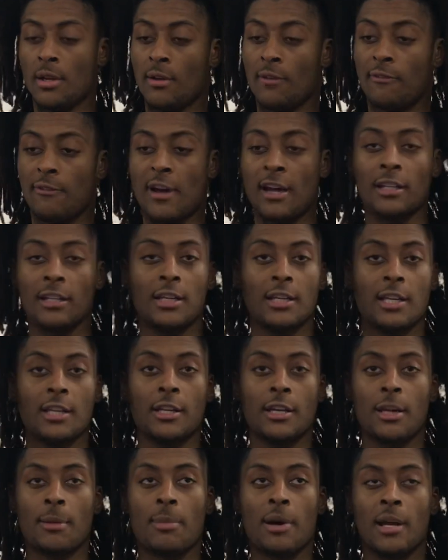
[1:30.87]
finally
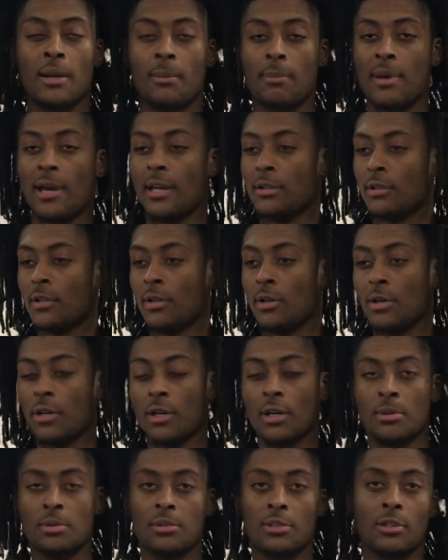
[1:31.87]
getting everybody back. You know,
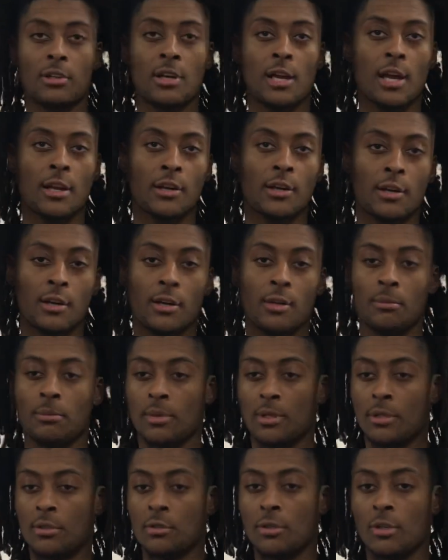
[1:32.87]
Herb still kind of hurt,
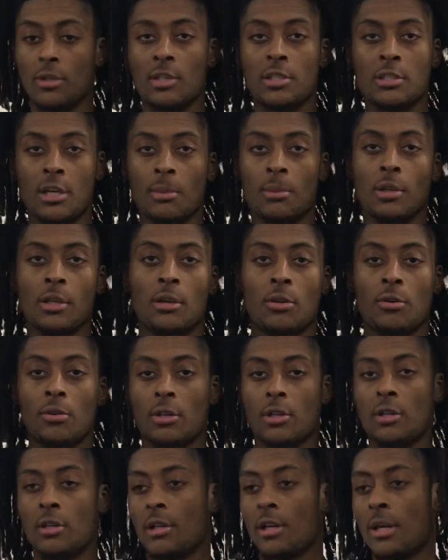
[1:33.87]
but you know he's coming along
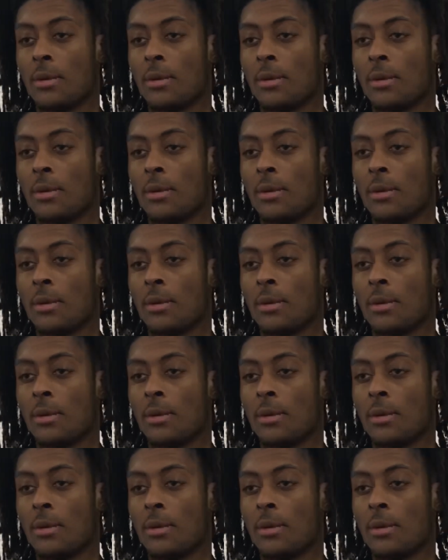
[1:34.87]
good.